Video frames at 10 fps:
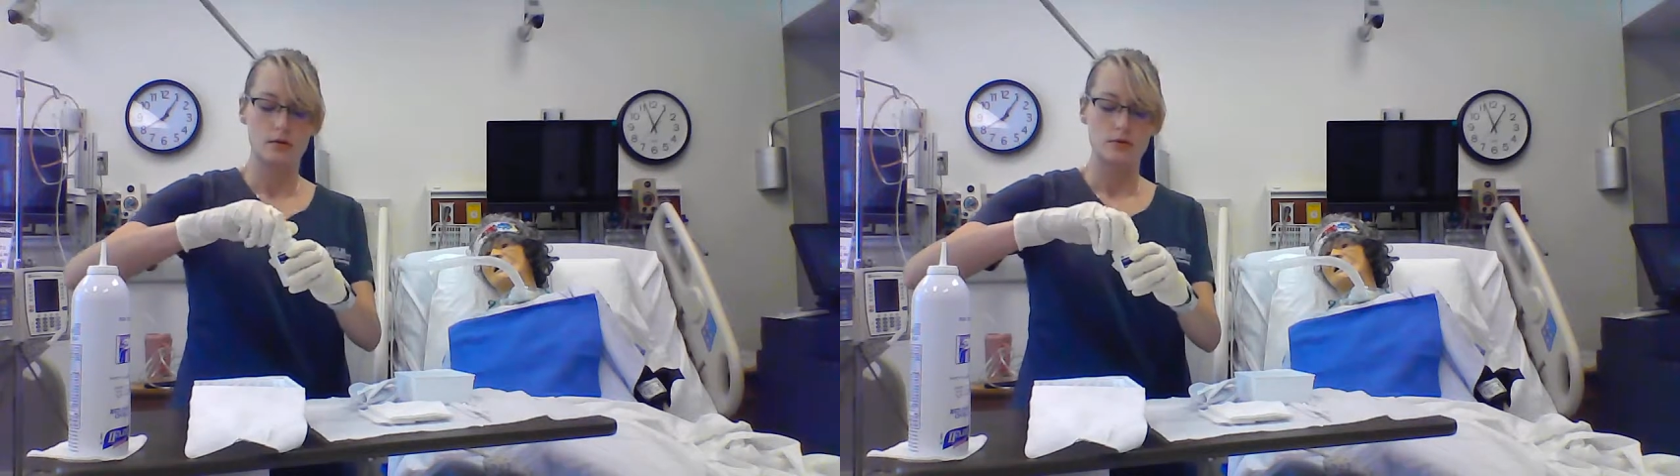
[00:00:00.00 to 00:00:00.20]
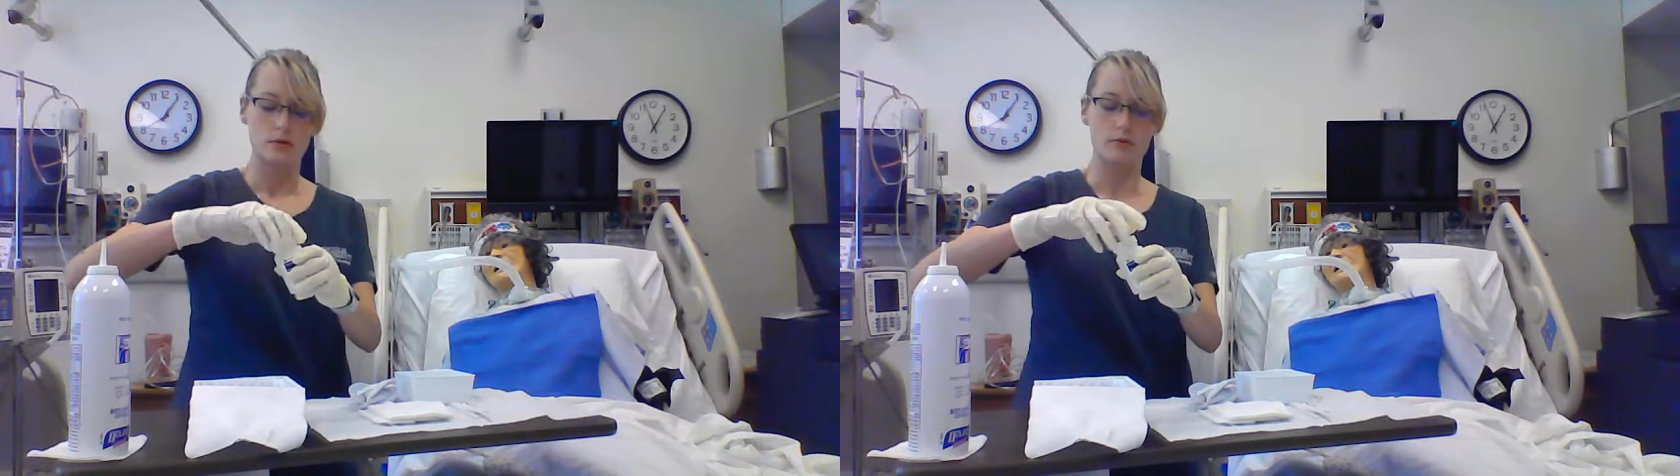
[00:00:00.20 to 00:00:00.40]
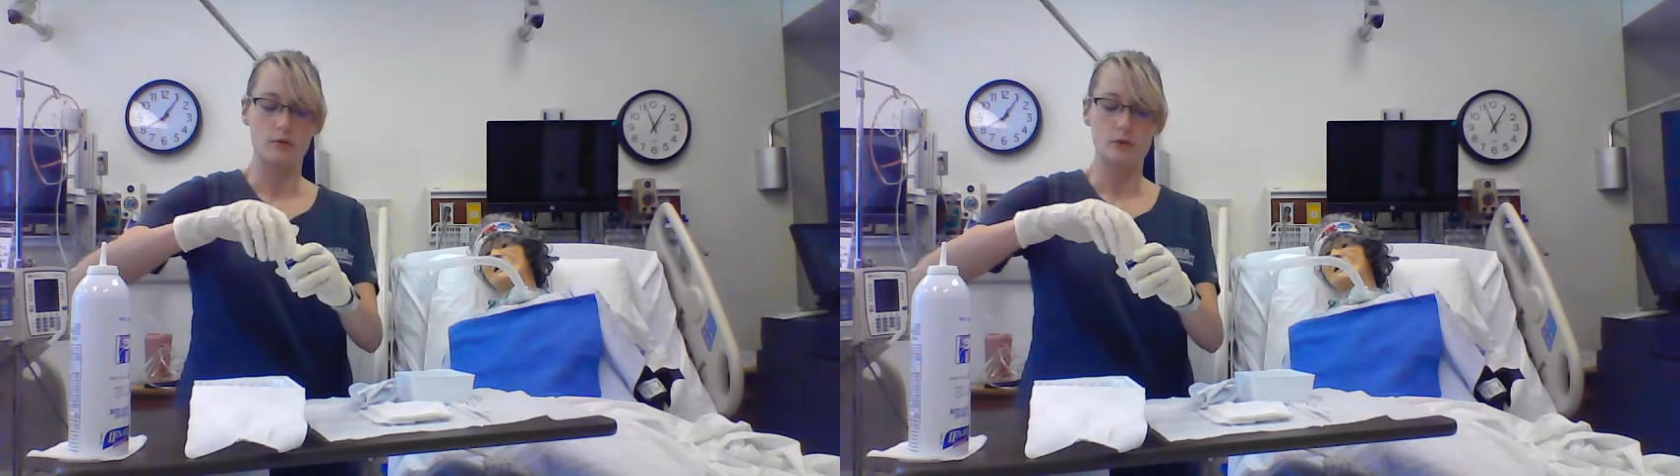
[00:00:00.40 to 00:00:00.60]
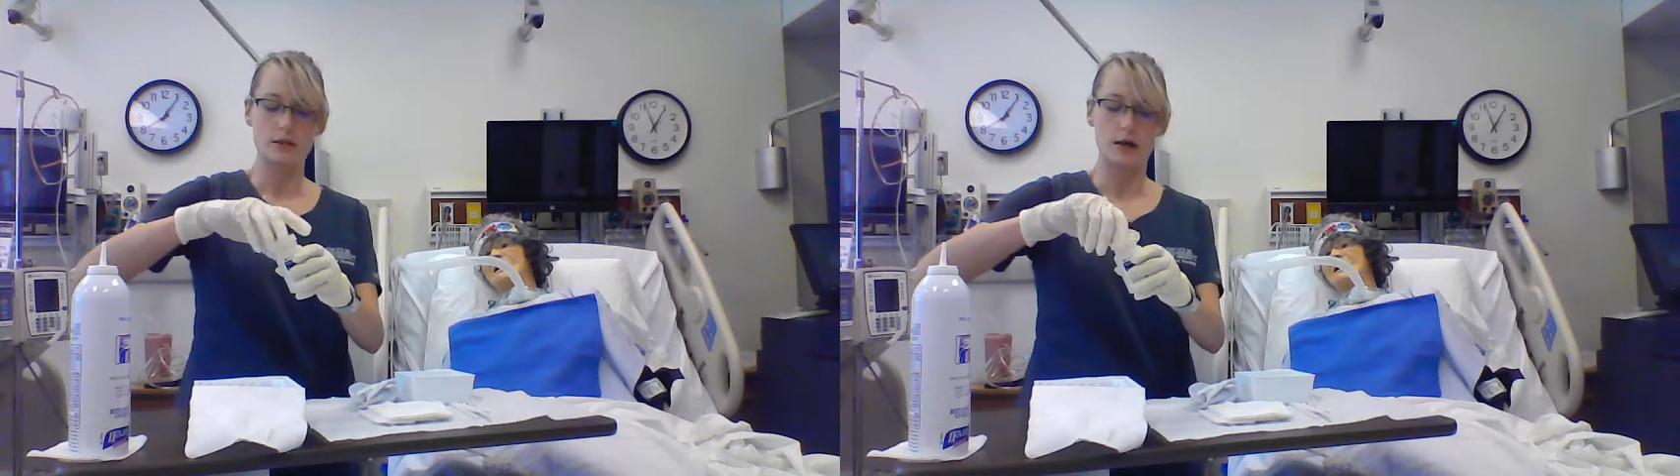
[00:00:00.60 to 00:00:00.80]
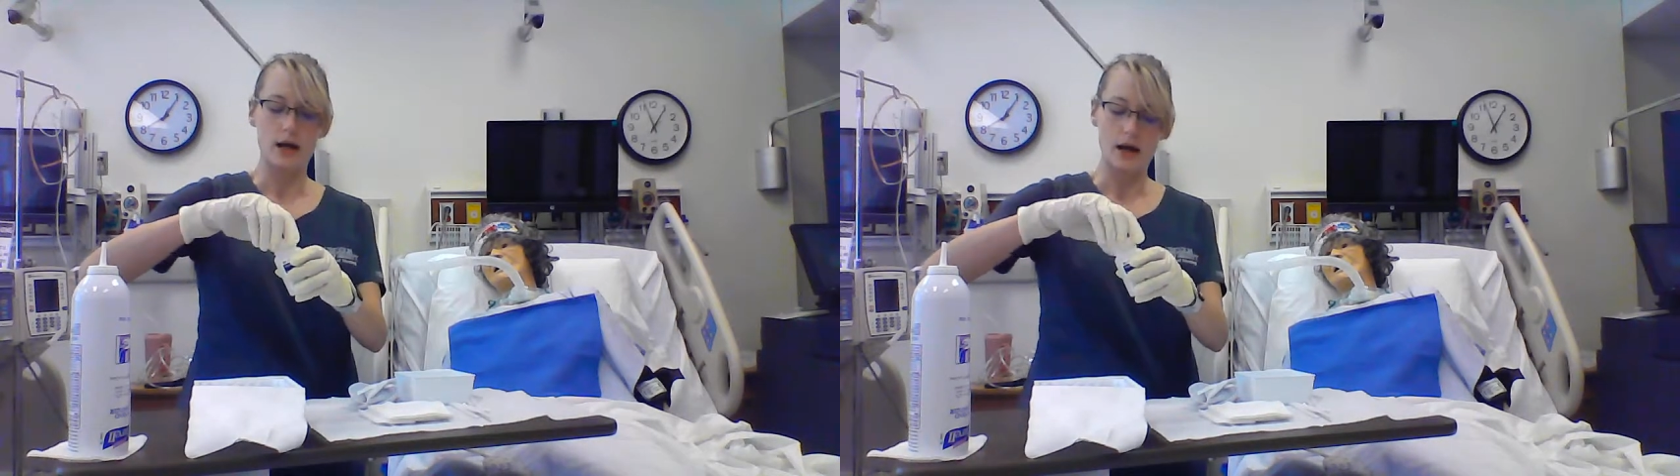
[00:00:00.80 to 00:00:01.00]
So I want to mix
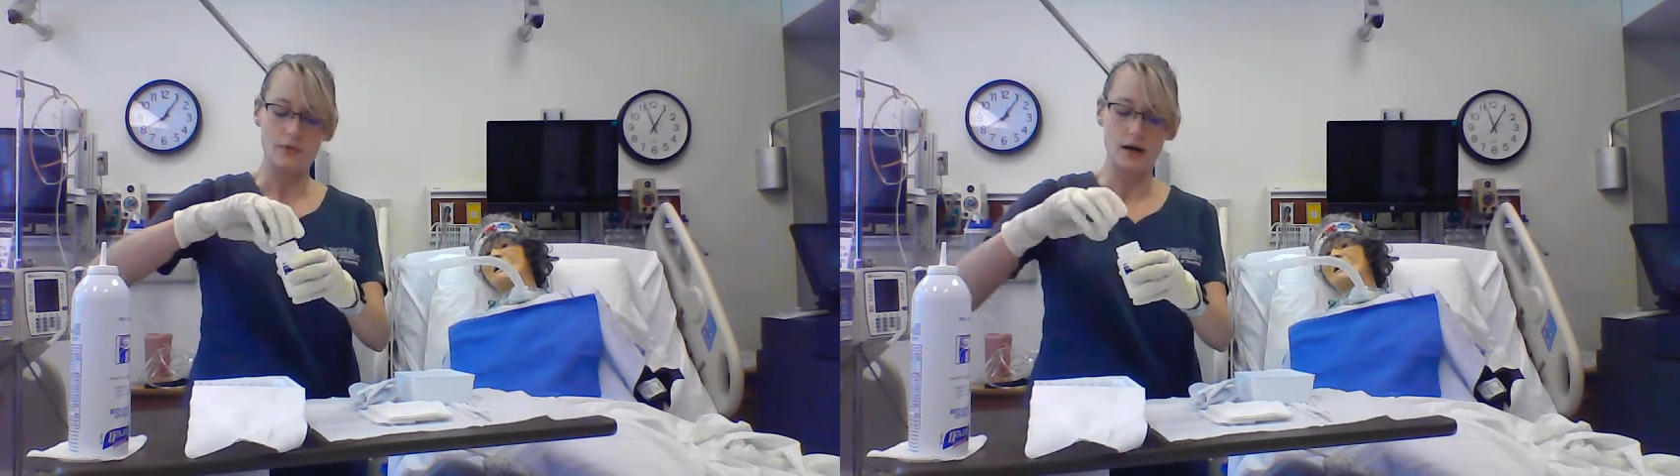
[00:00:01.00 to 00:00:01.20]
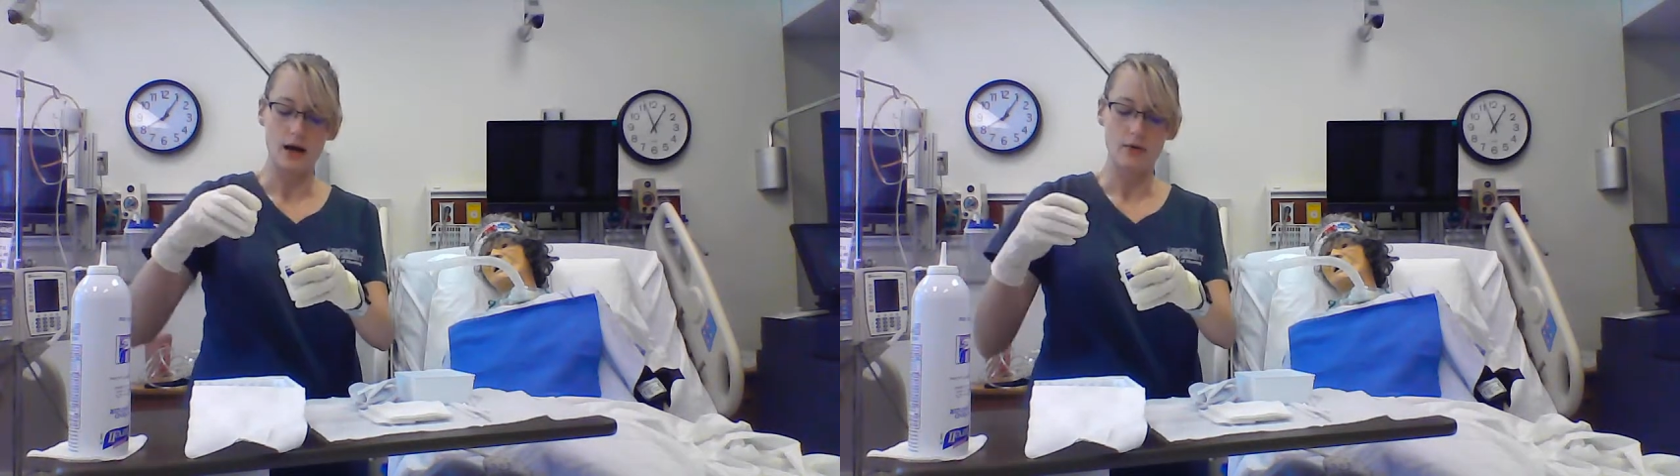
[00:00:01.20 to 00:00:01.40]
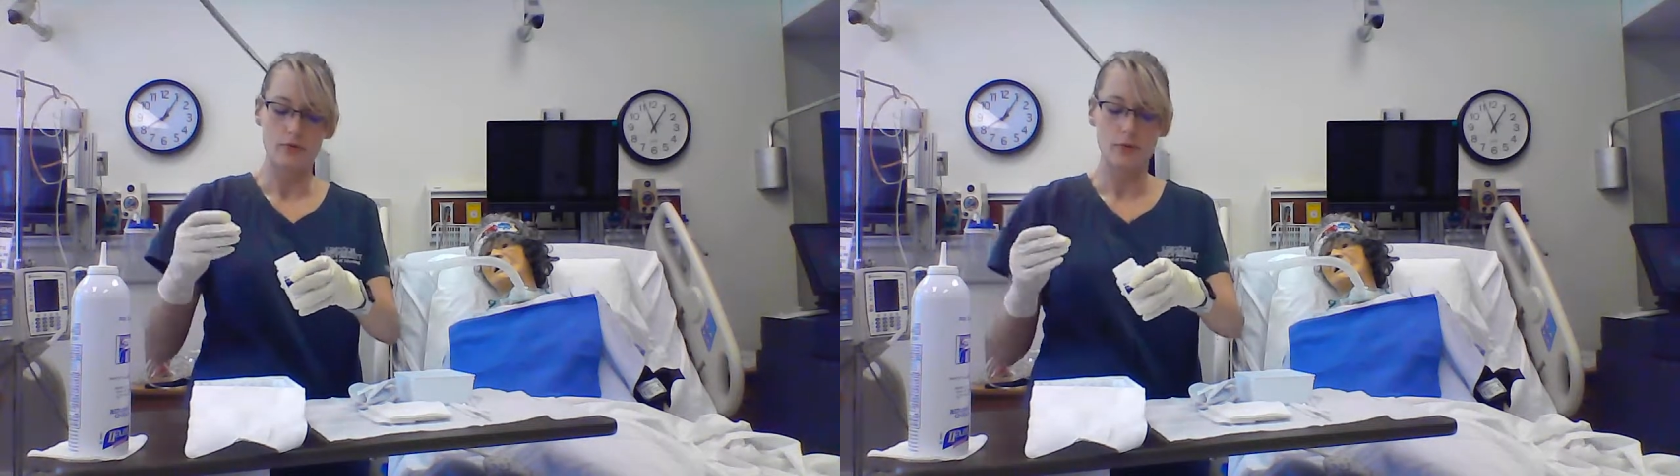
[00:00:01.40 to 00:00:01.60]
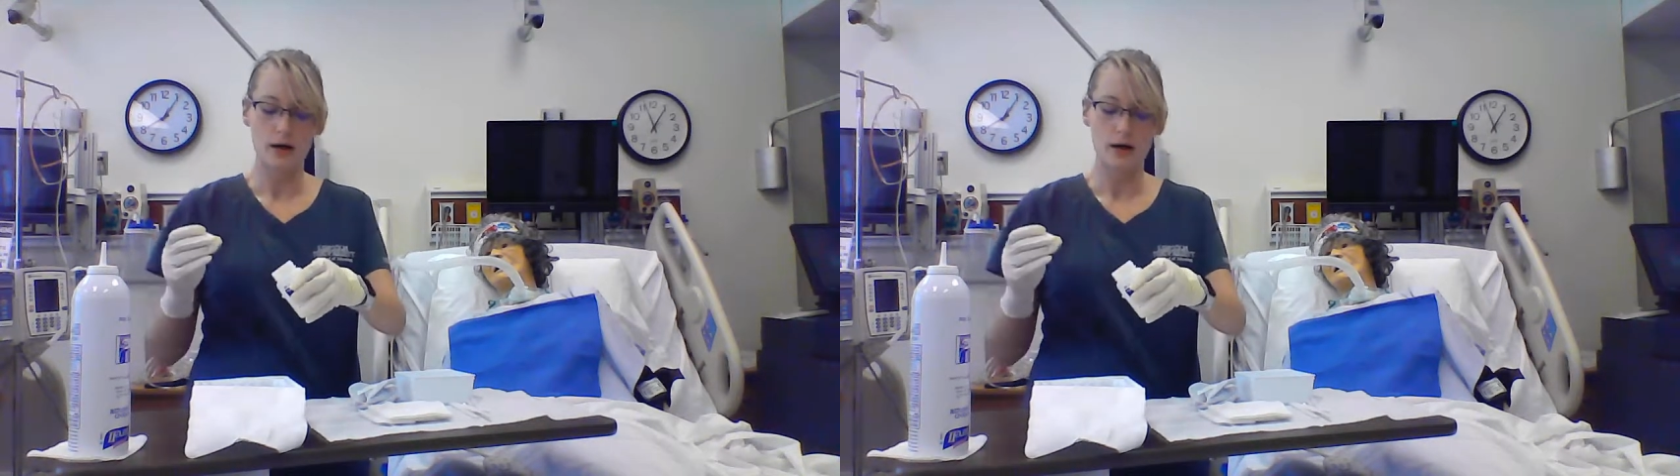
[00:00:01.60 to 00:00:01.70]
that half and half with